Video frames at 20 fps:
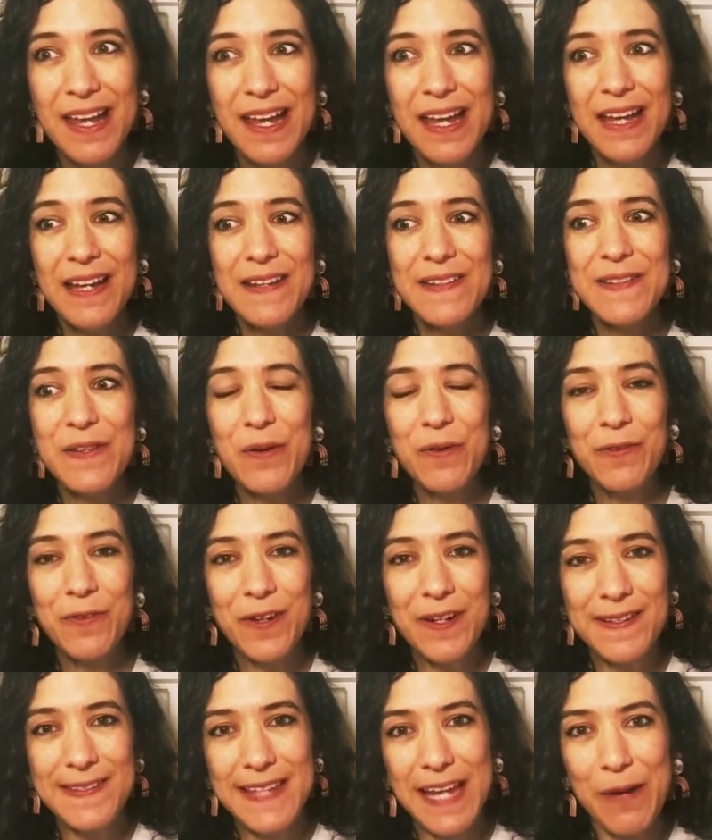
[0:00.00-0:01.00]
So for
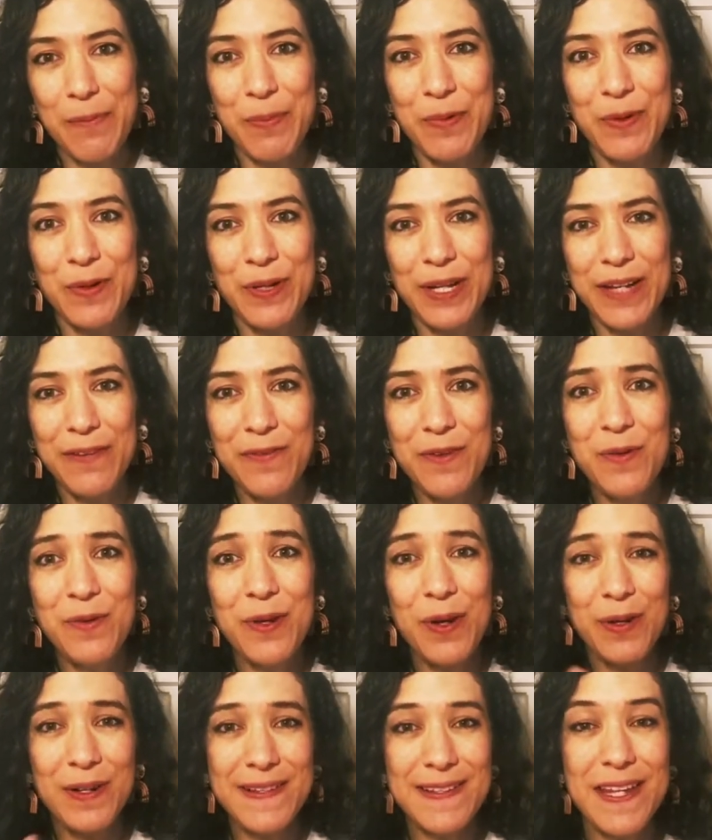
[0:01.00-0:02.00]
example, if you
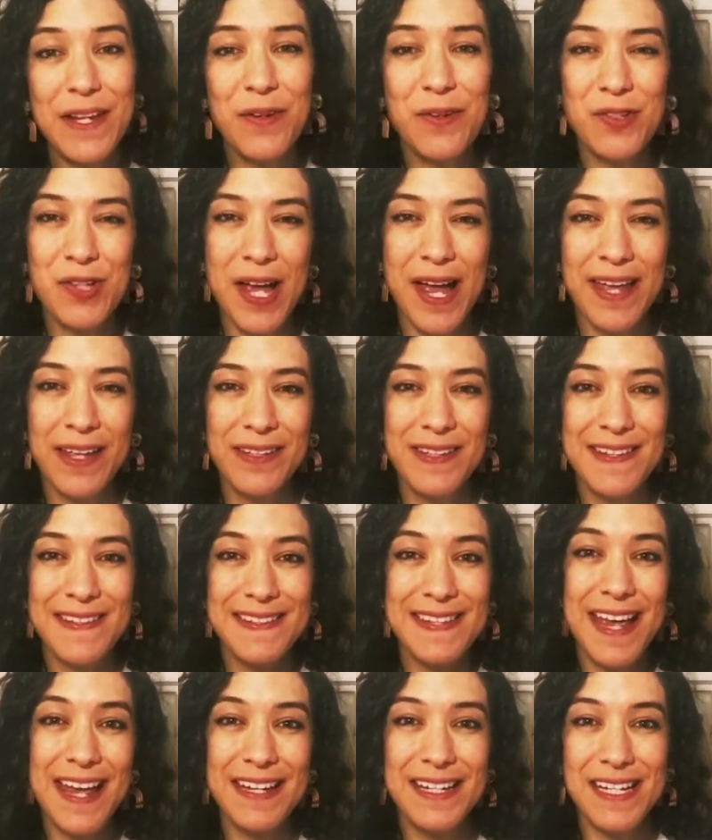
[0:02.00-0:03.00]
notice that your child is
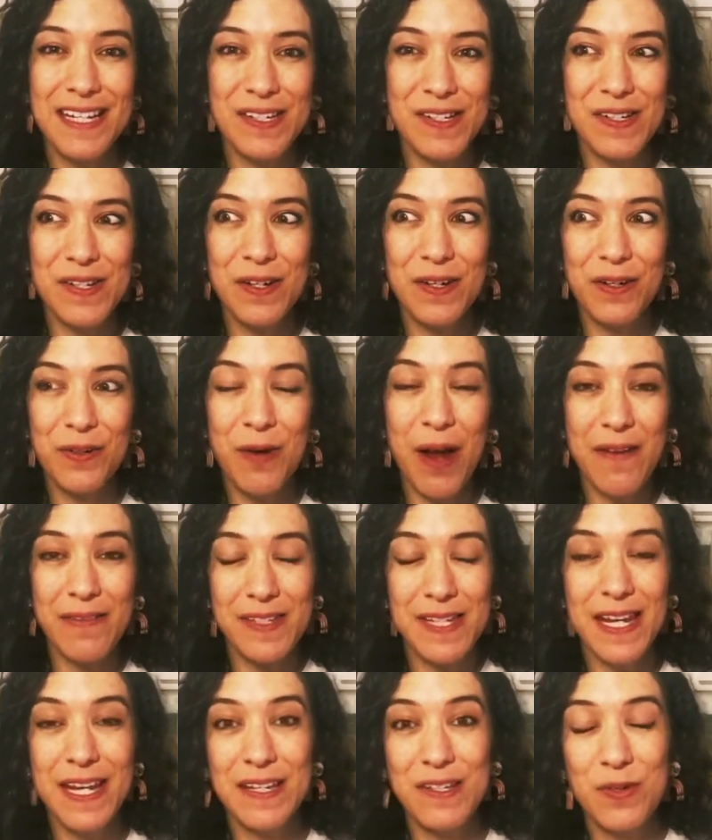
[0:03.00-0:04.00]
tending to
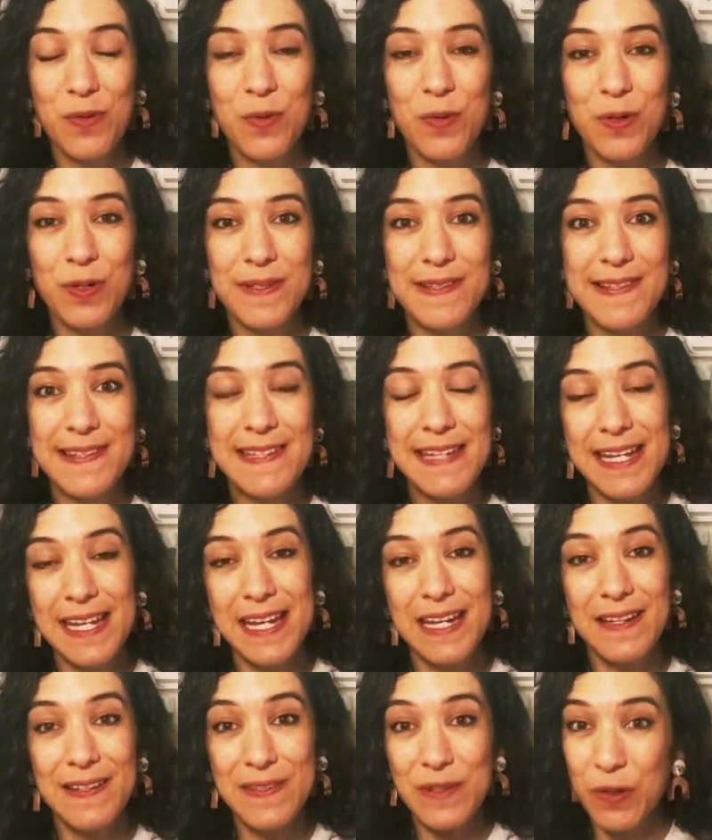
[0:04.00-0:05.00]
gravitate towards
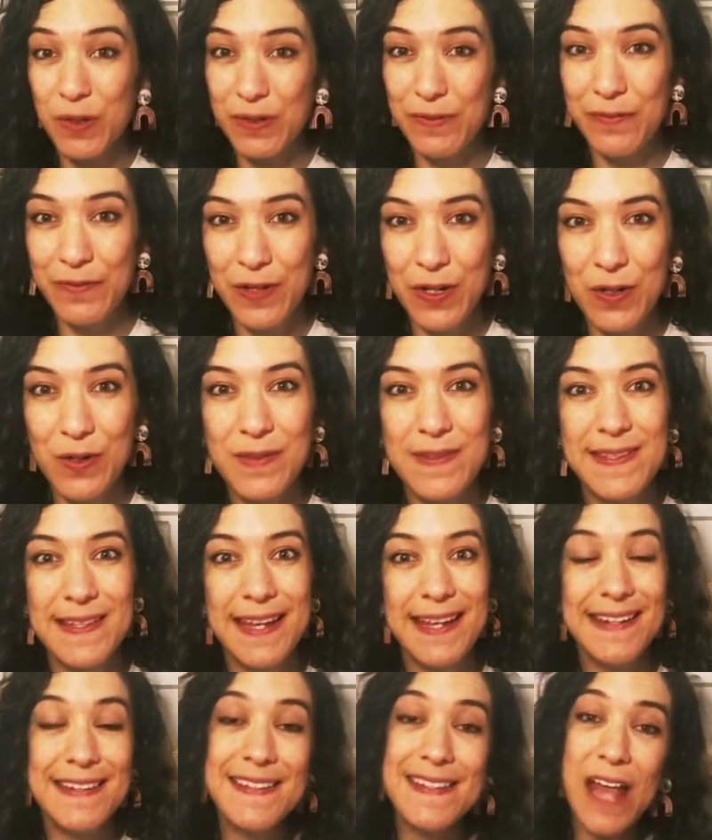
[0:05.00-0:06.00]
sneaking certain foods like
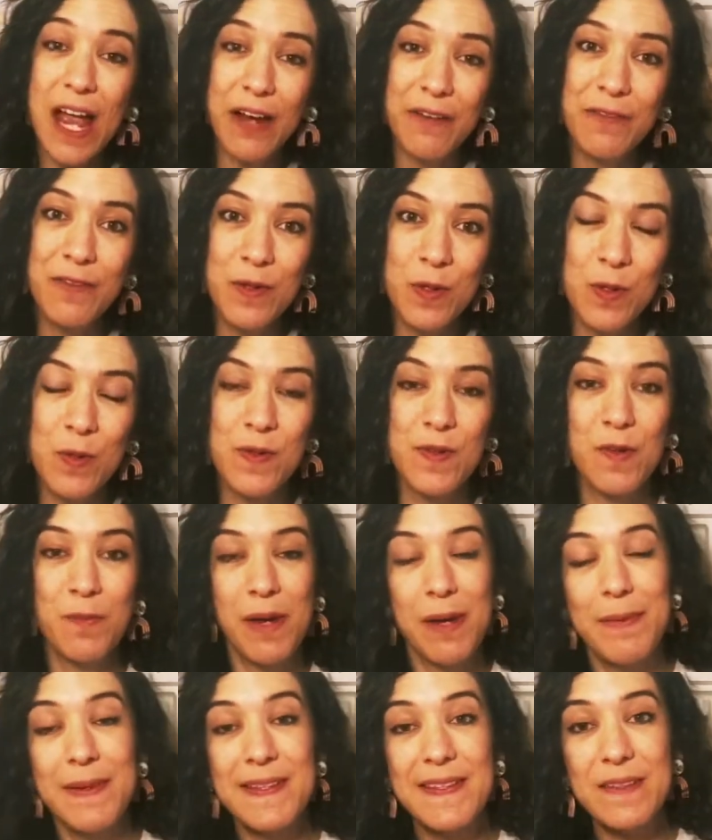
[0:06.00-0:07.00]
snack foods or
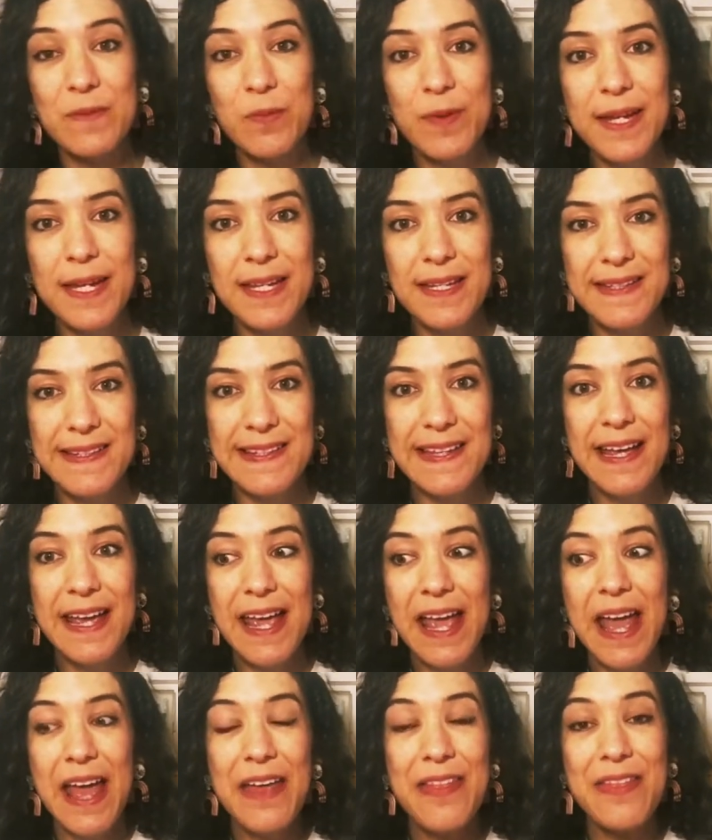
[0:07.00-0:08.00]
maybe sweets,
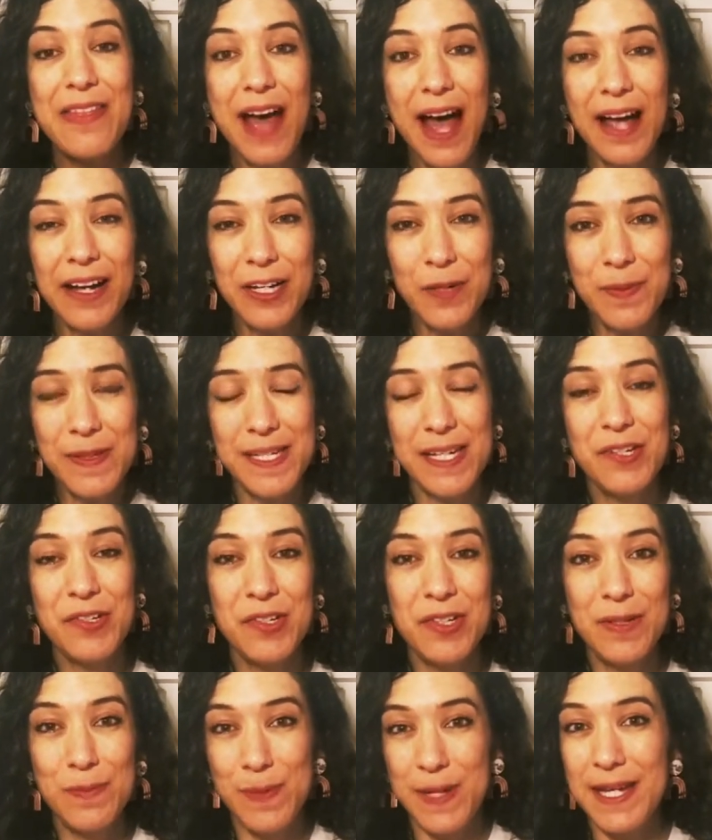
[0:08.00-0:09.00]
that could potentially
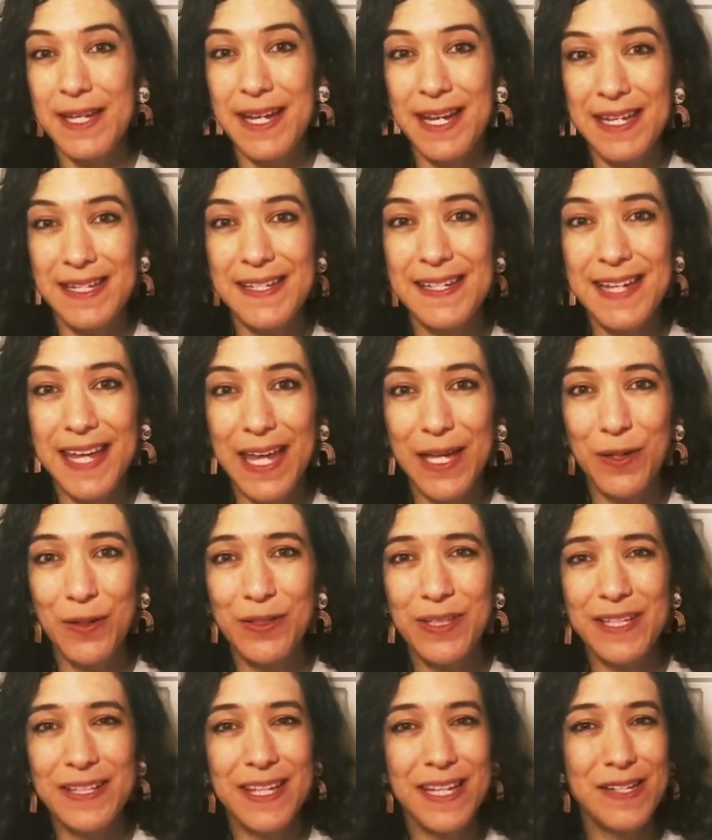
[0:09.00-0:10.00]
be an indicator
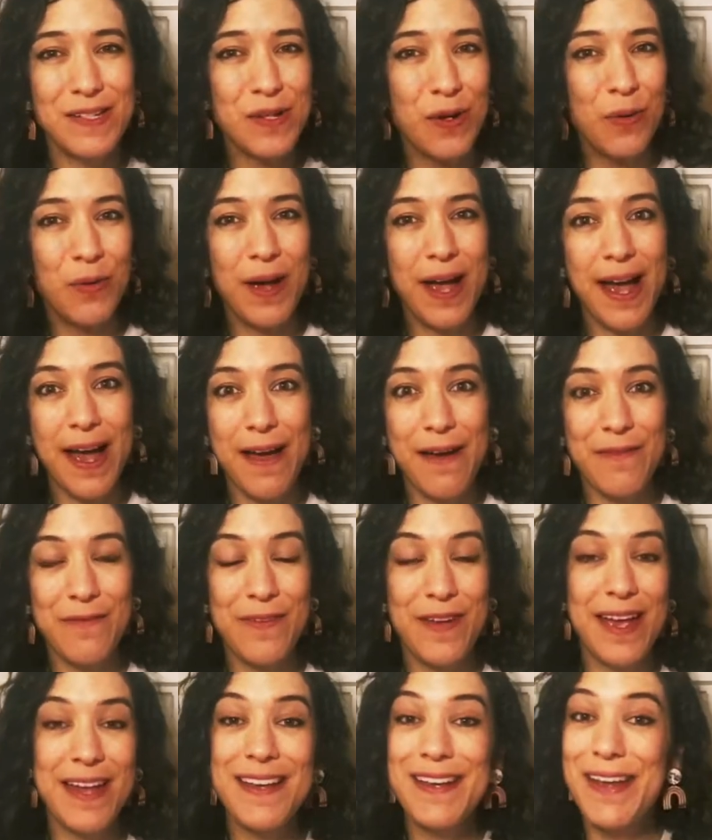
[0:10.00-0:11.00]
that they don't have
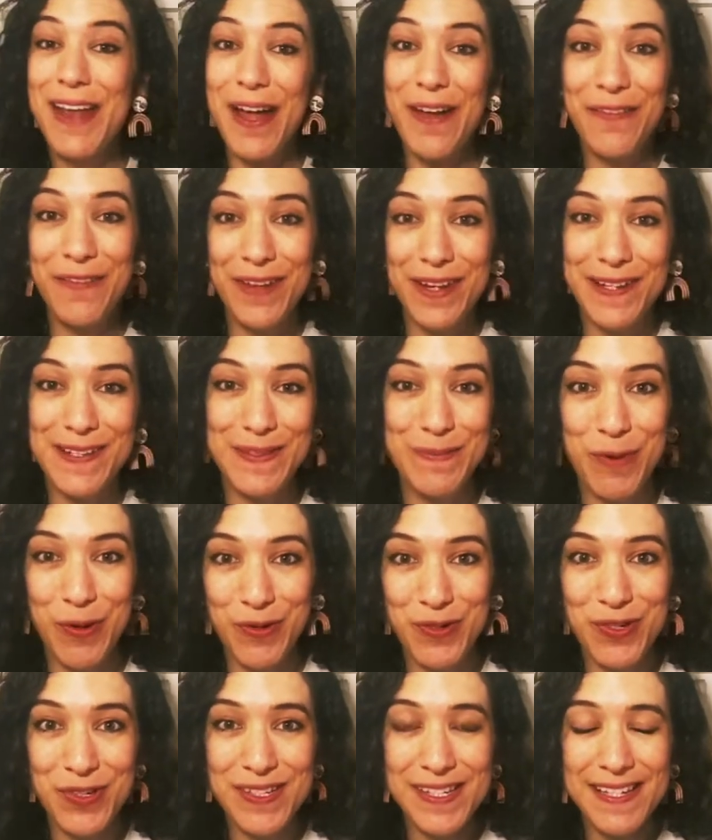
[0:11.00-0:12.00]
enough
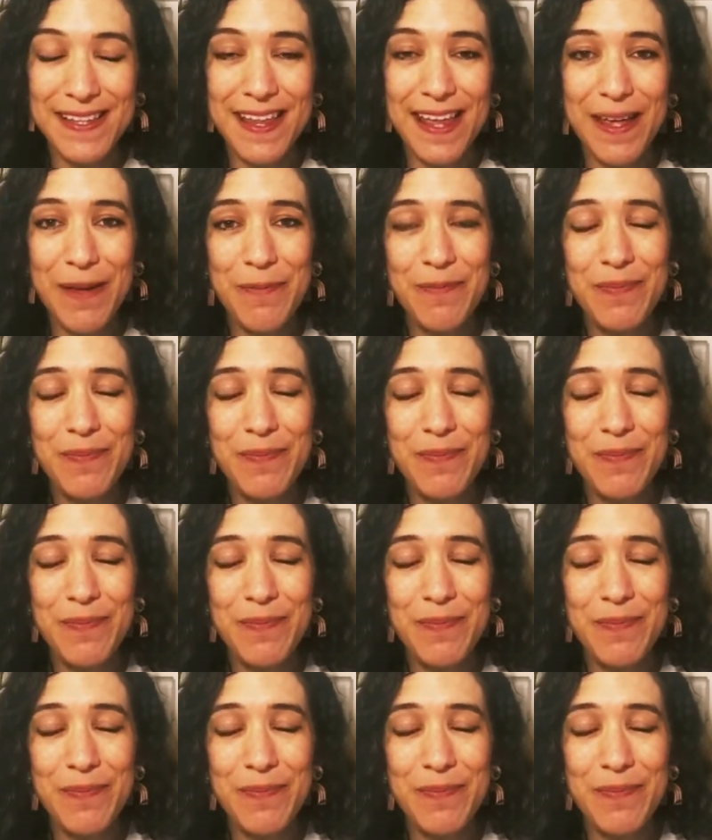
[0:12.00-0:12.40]
exposure to them,